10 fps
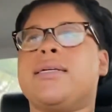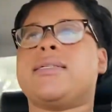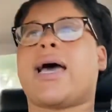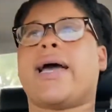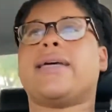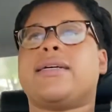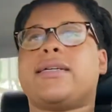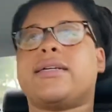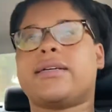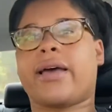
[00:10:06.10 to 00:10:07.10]
I
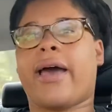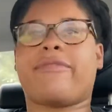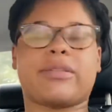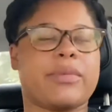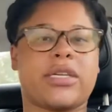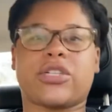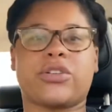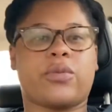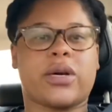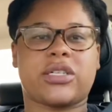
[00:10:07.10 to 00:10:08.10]
have some
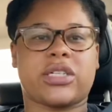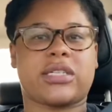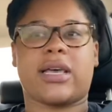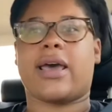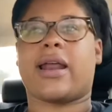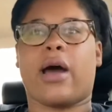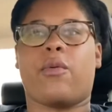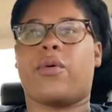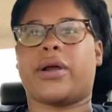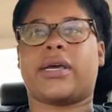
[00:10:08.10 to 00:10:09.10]
additional ones just that I
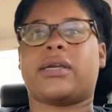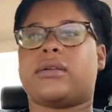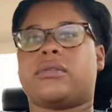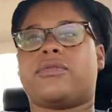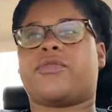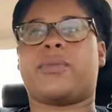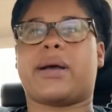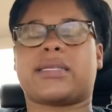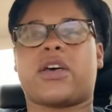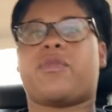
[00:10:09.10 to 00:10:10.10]
wanted for
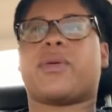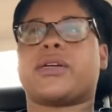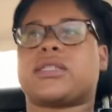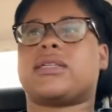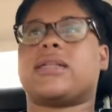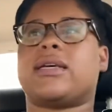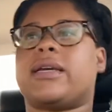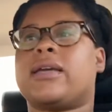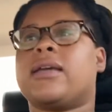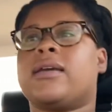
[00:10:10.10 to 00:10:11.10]
myself
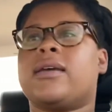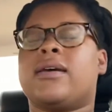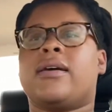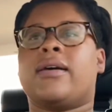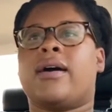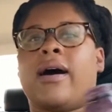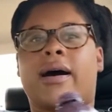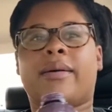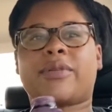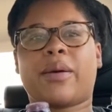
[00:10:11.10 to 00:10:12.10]
personally.
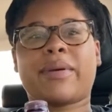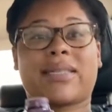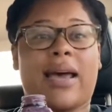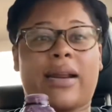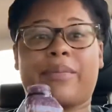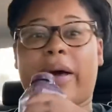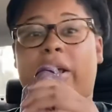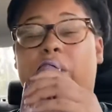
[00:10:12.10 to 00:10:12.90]
Um, so I'm excited about it.